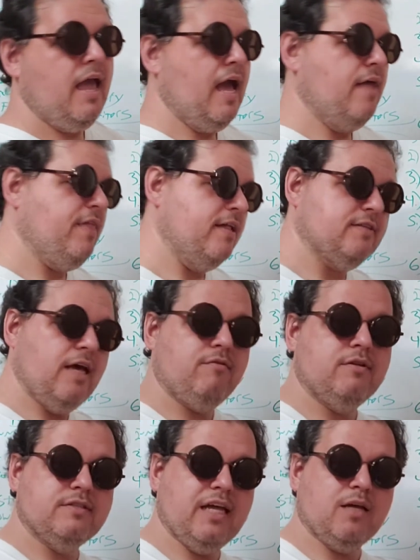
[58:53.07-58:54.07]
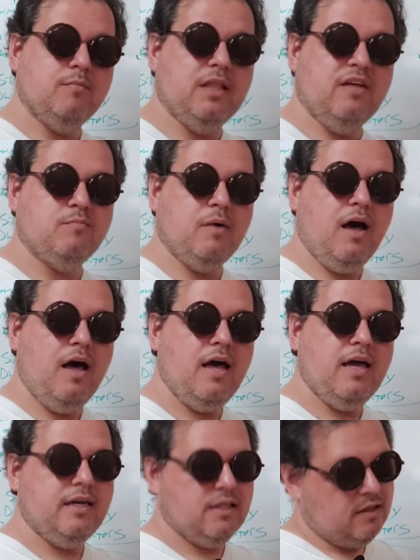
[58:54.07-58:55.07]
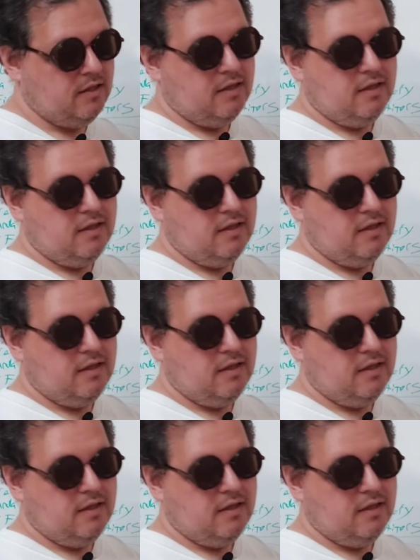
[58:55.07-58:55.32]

And that's evidence that can be left behind, and